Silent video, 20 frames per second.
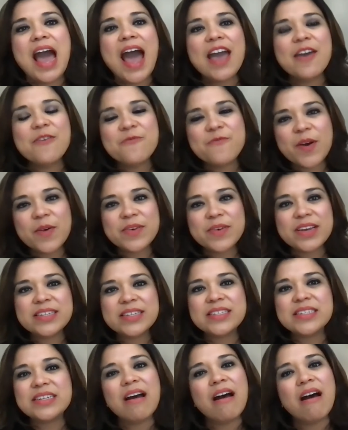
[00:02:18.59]
I
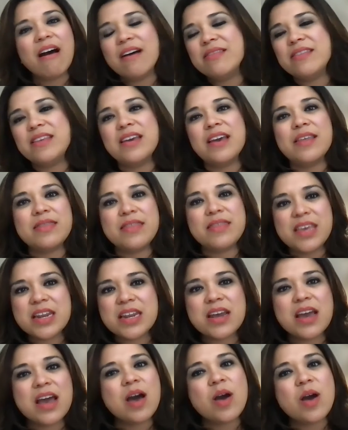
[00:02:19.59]
focused on the
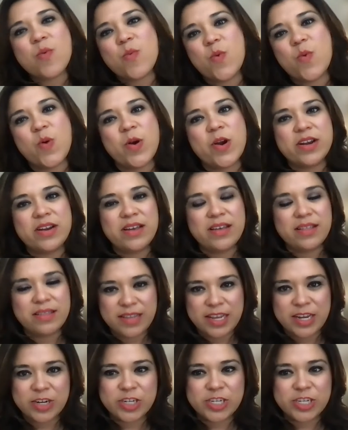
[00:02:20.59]
Athena Award
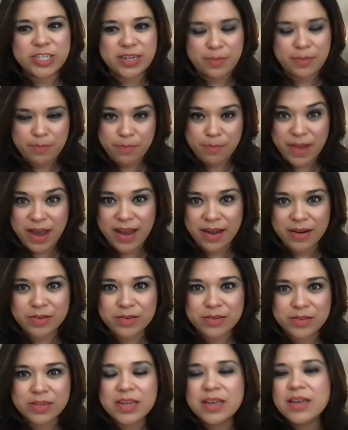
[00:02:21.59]
leadership
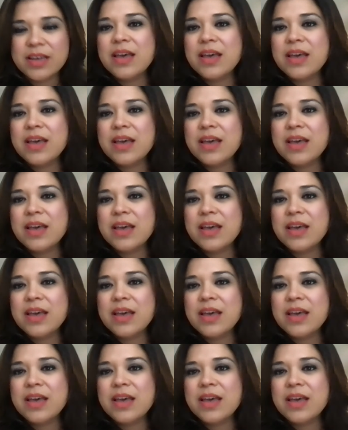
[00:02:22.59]
model.